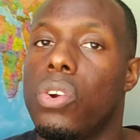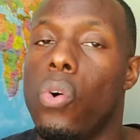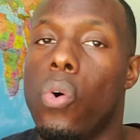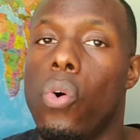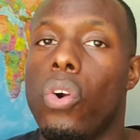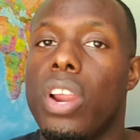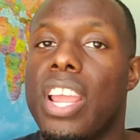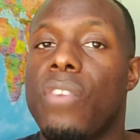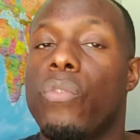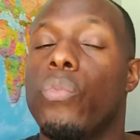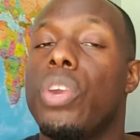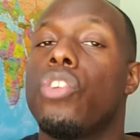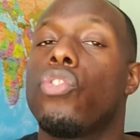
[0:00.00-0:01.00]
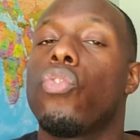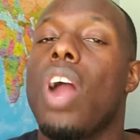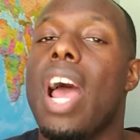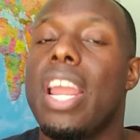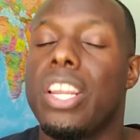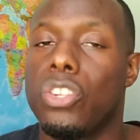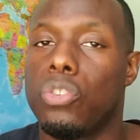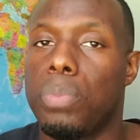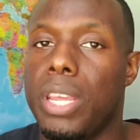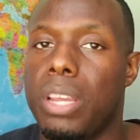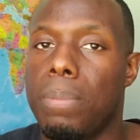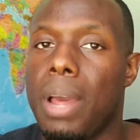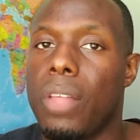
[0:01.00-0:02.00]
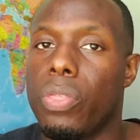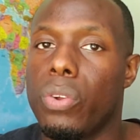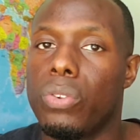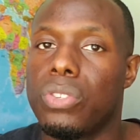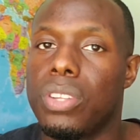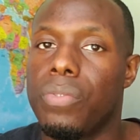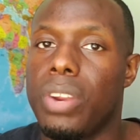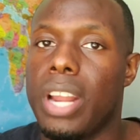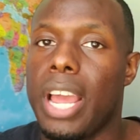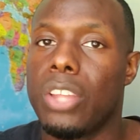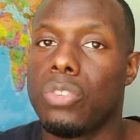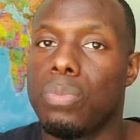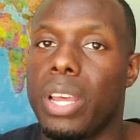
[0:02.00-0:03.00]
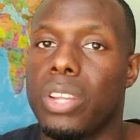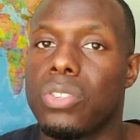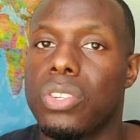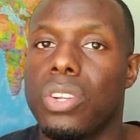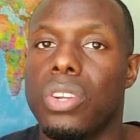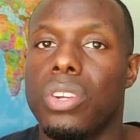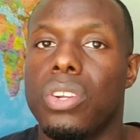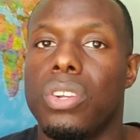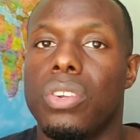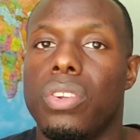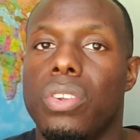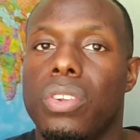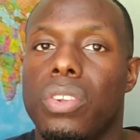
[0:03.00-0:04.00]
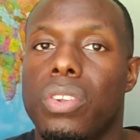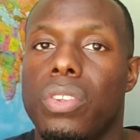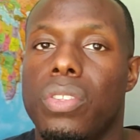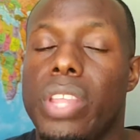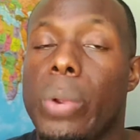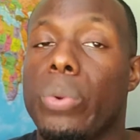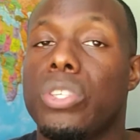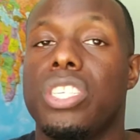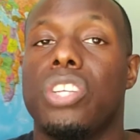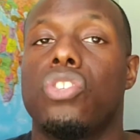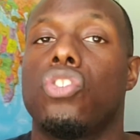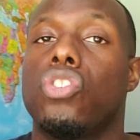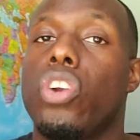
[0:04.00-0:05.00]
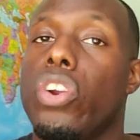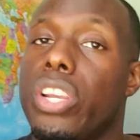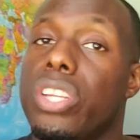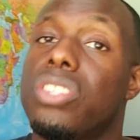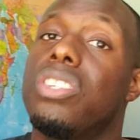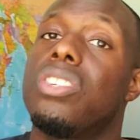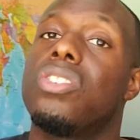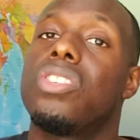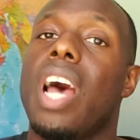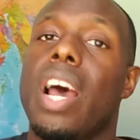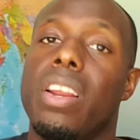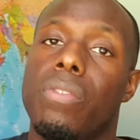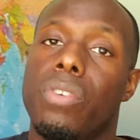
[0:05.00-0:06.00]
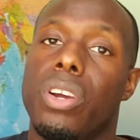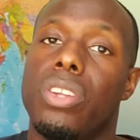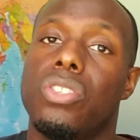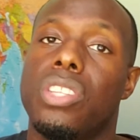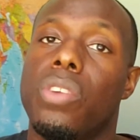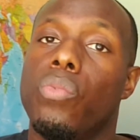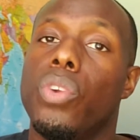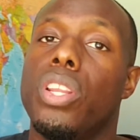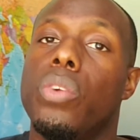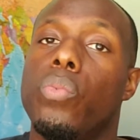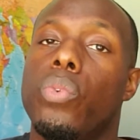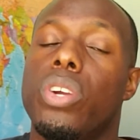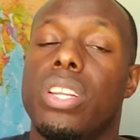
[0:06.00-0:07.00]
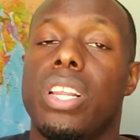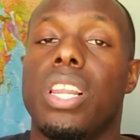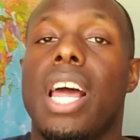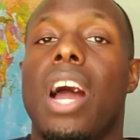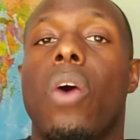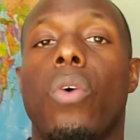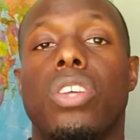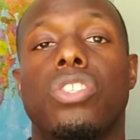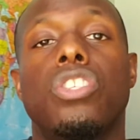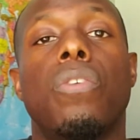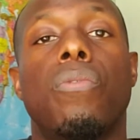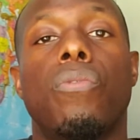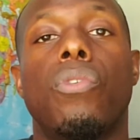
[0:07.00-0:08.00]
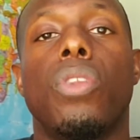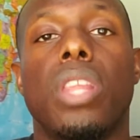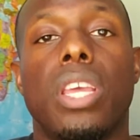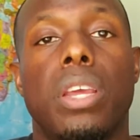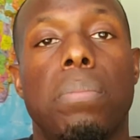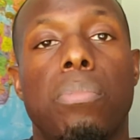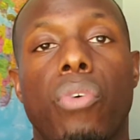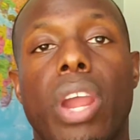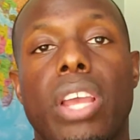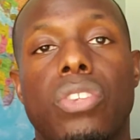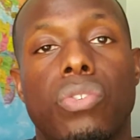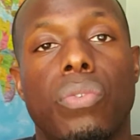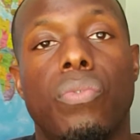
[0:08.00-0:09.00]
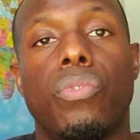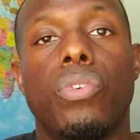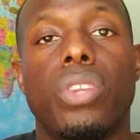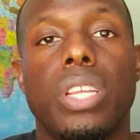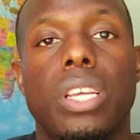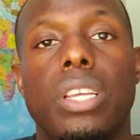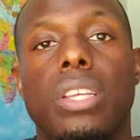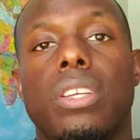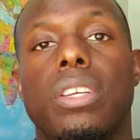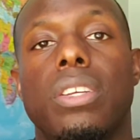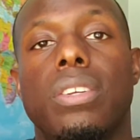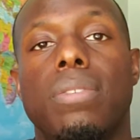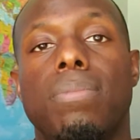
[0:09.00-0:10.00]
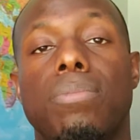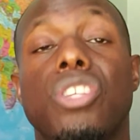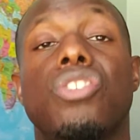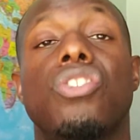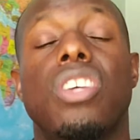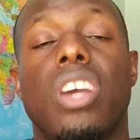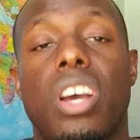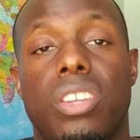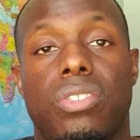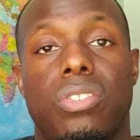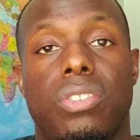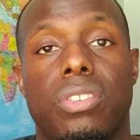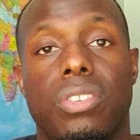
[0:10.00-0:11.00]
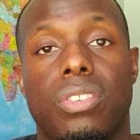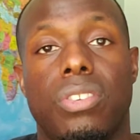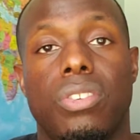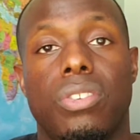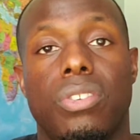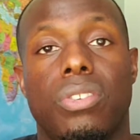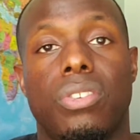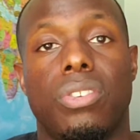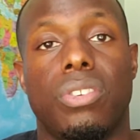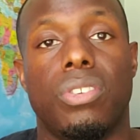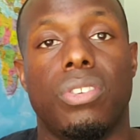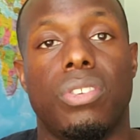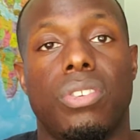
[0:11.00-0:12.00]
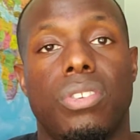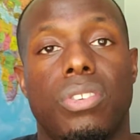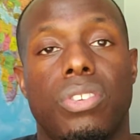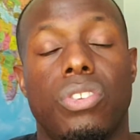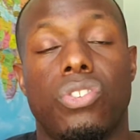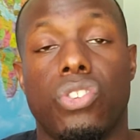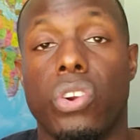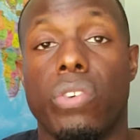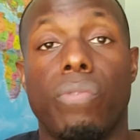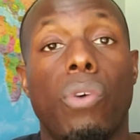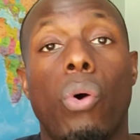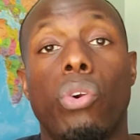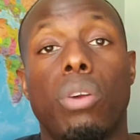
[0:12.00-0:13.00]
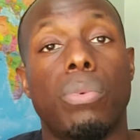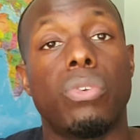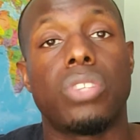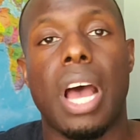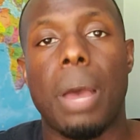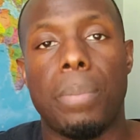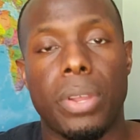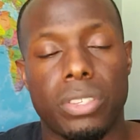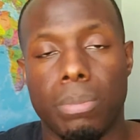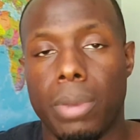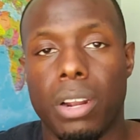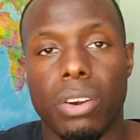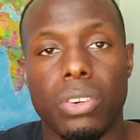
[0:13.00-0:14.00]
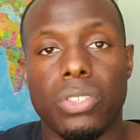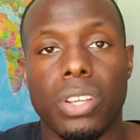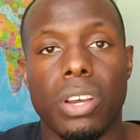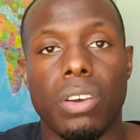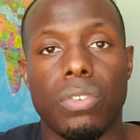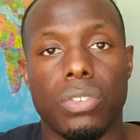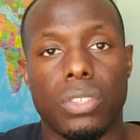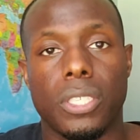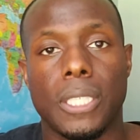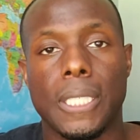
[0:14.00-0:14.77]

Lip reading: or if we tried to speak about those different aspects, there was just circuits inside of us that really wouldn't allow us to fully embrace or fully discuss certain vulnerable topics about ourselves.